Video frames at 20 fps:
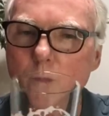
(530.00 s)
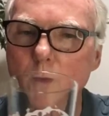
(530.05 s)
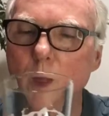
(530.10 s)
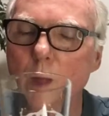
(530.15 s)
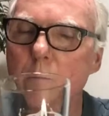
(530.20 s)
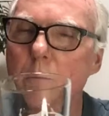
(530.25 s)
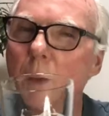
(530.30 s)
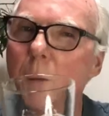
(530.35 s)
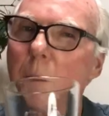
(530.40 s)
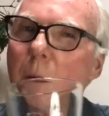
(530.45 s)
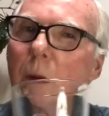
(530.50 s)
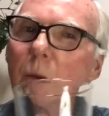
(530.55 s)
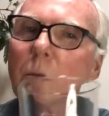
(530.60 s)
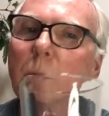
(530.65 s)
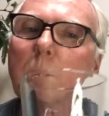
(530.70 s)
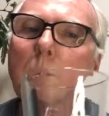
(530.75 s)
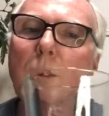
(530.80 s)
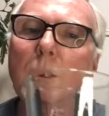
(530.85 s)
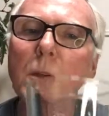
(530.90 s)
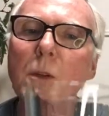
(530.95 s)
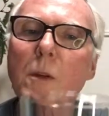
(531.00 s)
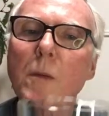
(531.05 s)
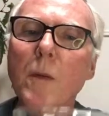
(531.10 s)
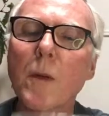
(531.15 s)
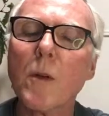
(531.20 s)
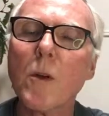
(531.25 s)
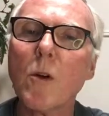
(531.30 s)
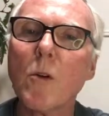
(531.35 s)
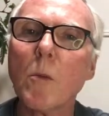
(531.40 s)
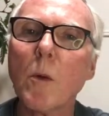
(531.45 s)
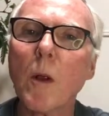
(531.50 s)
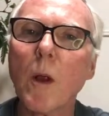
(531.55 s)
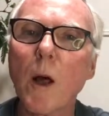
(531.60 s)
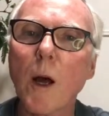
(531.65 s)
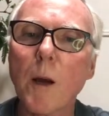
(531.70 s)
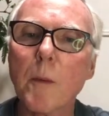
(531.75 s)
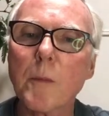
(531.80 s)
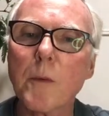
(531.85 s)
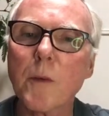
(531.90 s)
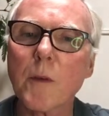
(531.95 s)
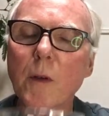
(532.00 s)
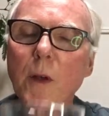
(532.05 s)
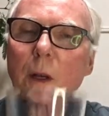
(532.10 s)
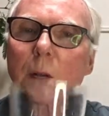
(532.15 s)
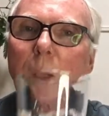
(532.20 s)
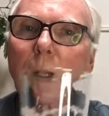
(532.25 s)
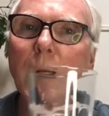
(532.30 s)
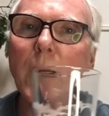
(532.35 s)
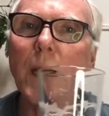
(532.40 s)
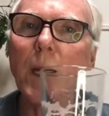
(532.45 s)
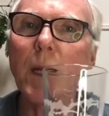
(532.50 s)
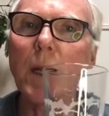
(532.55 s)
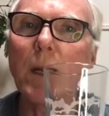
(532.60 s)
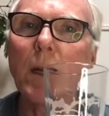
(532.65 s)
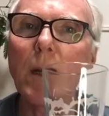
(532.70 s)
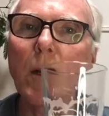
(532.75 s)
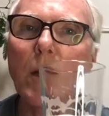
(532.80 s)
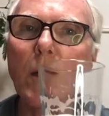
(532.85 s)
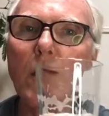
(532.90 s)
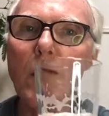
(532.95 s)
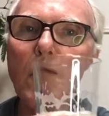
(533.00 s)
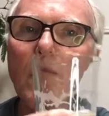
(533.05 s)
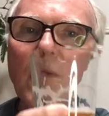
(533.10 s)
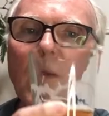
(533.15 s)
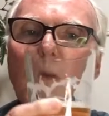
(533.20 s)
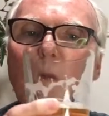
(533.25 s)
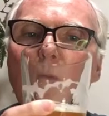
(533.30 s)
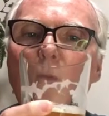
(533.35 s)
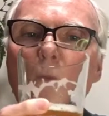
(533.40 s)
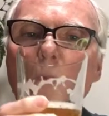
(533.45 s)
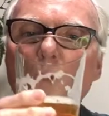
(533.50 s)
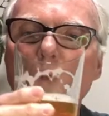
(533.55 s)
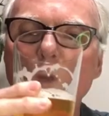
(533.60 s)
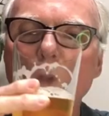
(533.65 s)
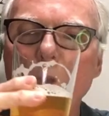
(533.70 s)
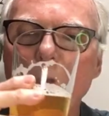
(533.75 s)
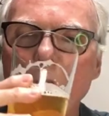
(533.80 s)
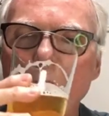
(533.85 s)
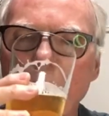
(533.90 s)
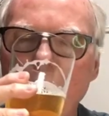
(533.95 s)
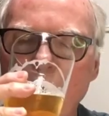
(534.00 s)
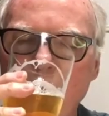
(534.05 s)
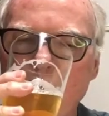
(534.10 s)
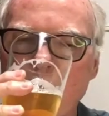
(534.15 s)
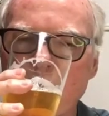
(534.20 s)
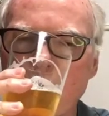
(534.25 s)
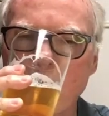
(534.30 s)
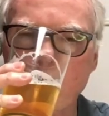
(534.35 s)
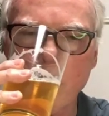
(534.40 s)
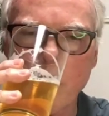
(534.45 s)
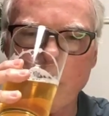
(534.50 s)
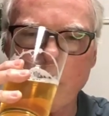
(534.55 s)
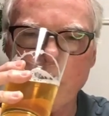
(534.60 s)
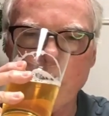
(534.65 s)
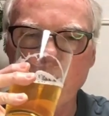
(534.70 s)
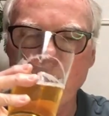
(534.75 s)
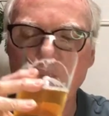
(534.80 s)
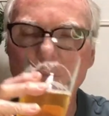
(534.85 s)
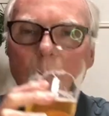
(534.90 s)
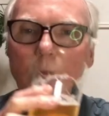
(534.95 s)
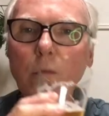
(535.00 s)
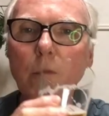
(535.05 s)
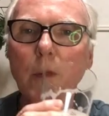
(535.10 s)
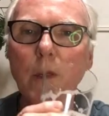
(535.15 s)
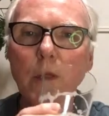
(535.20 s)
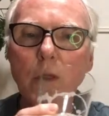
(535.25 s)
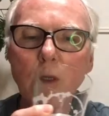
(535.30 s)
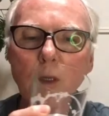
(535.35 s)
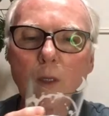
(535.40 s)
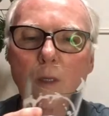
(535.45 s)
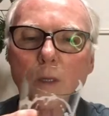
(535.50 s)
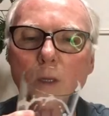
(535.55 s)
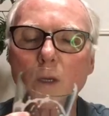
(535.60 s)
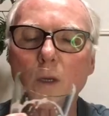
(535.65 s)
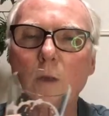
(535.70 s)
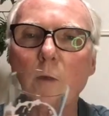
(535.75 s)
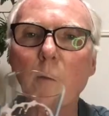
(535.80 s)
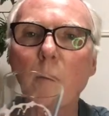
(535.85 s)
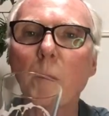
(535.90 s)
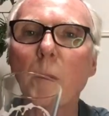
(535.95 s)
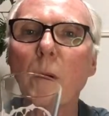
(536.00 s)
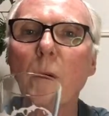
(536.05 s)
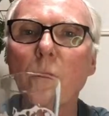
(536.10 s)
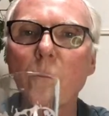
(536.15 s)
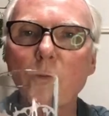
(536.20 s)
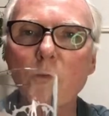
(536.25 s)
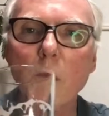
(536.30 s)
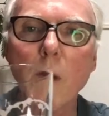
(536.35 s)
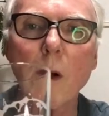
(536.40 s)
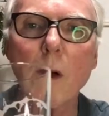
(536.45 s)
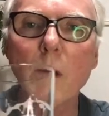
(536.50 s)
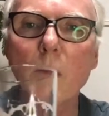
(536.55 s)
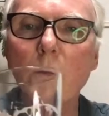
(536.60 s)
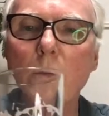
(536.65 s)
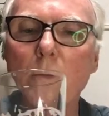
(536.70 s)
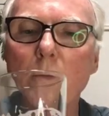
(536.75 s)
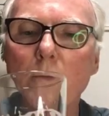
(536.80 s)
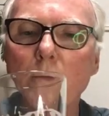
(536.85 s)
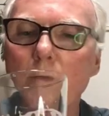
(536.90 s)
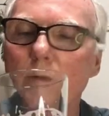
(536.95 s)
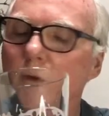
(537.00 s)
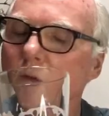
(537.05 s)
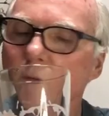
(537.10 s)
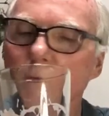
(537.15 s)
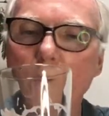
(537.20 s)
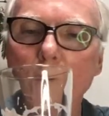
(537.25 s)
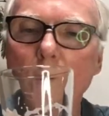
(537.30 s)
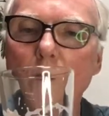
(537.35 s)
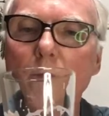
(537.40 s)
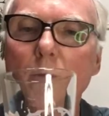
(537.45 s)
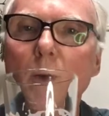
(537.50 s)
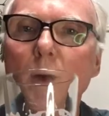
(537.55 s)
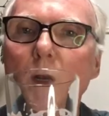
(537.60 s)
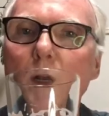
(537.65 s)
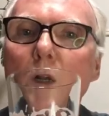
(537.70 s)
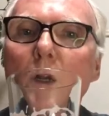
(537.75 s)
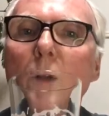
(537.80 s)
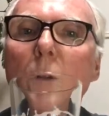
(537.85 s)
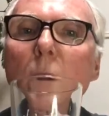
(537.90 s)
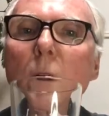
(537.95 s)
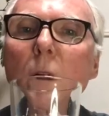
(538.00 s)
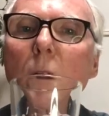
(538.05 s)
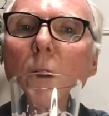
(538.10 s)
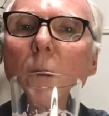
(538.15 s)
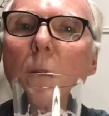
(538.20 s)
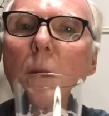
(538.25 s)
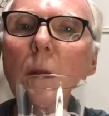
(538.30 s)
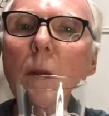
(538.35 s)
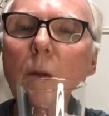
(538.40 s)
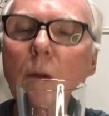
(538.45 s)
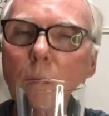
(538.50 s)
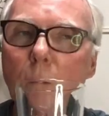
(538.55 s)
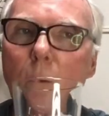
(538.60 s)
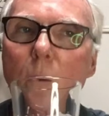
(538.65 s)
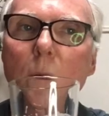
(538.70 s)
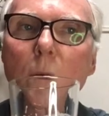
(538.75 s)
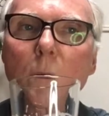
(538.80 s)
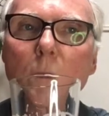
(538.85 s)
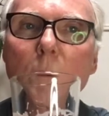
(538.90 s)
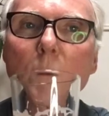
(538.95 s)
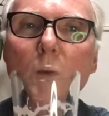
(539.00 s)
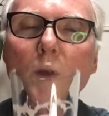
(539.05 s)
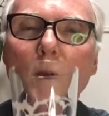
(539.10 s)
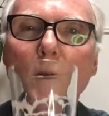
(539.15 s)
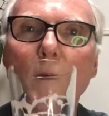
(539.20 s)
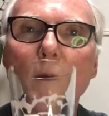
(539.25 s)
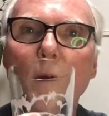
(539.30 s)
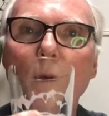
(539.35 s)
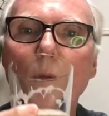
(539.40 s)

maybe as much of the noble hops as I'd like in a beer of this style, but the Pilsner malt is very, very clear coming through here.